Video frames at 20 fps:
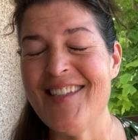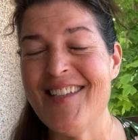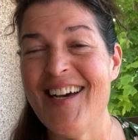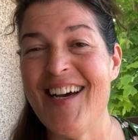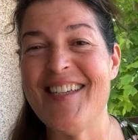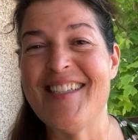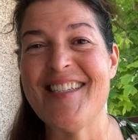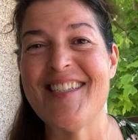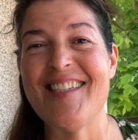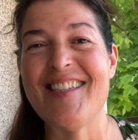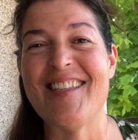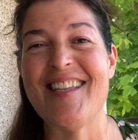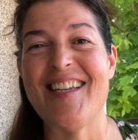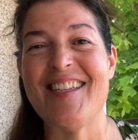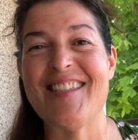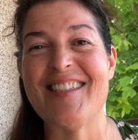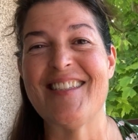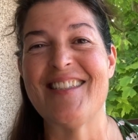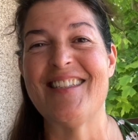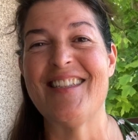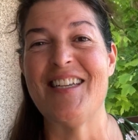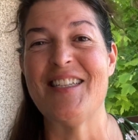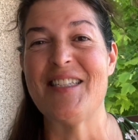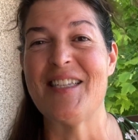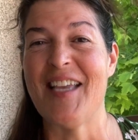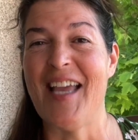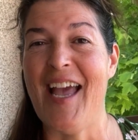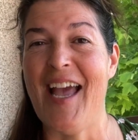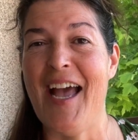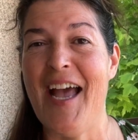I said, that's
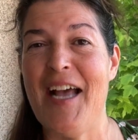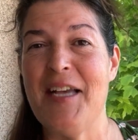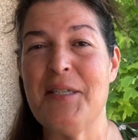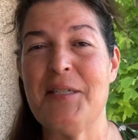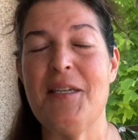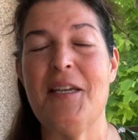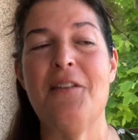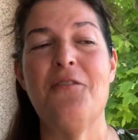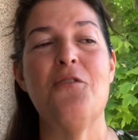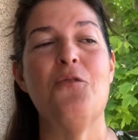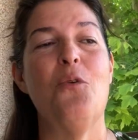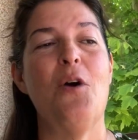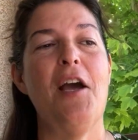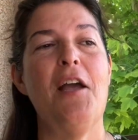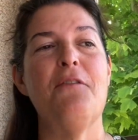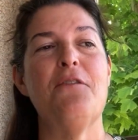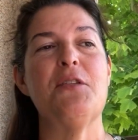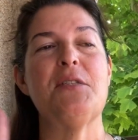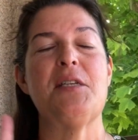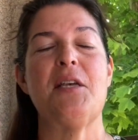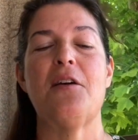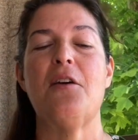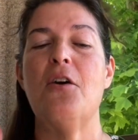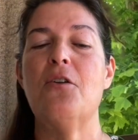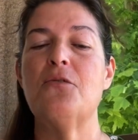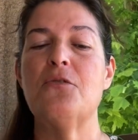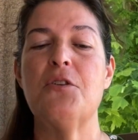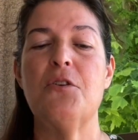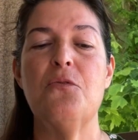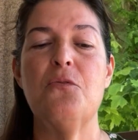gas? And the wife is like,
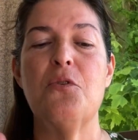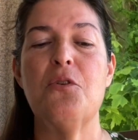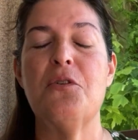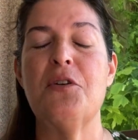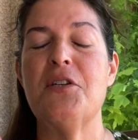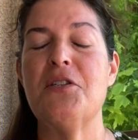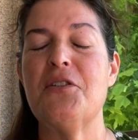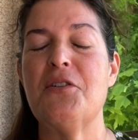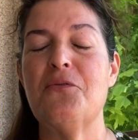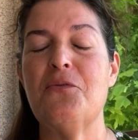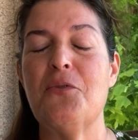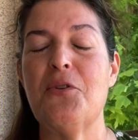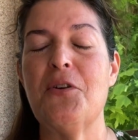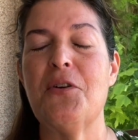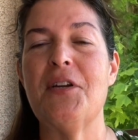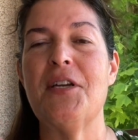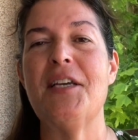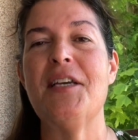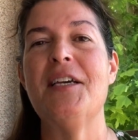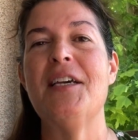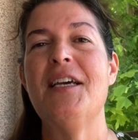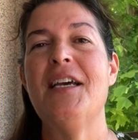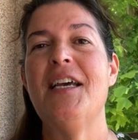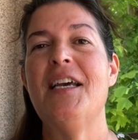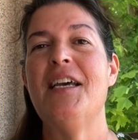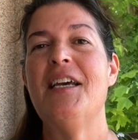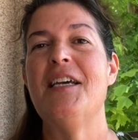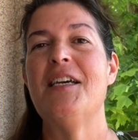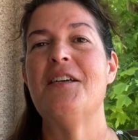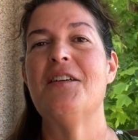oh, don't worry, don't worry.
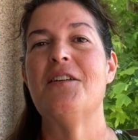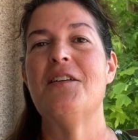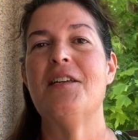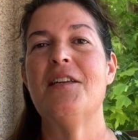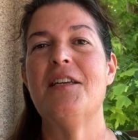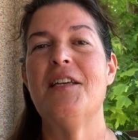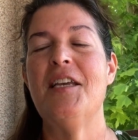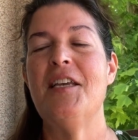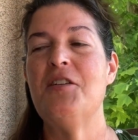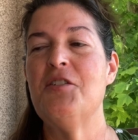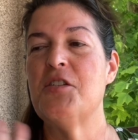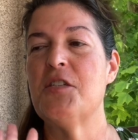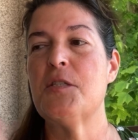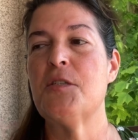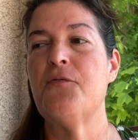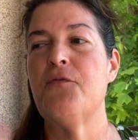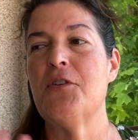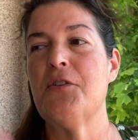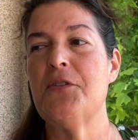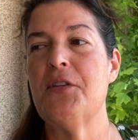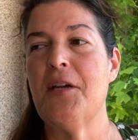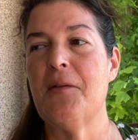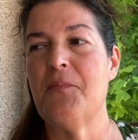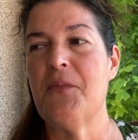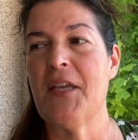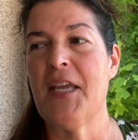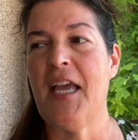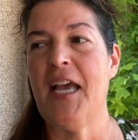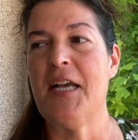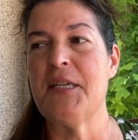He just filled up
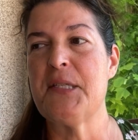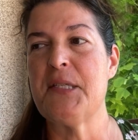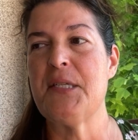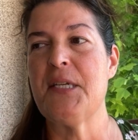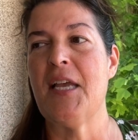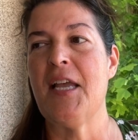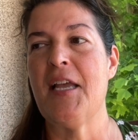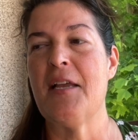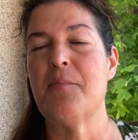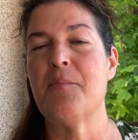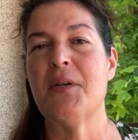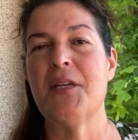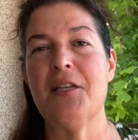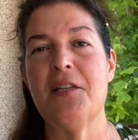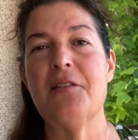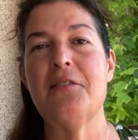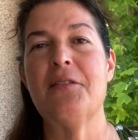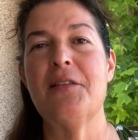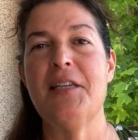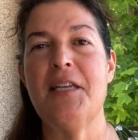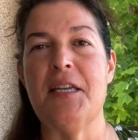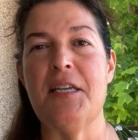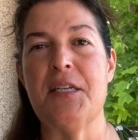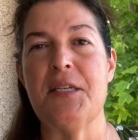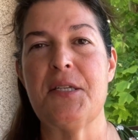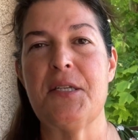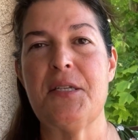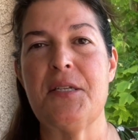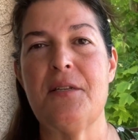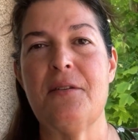the gas tank, but it
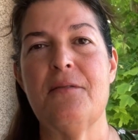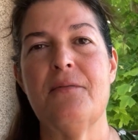leaks.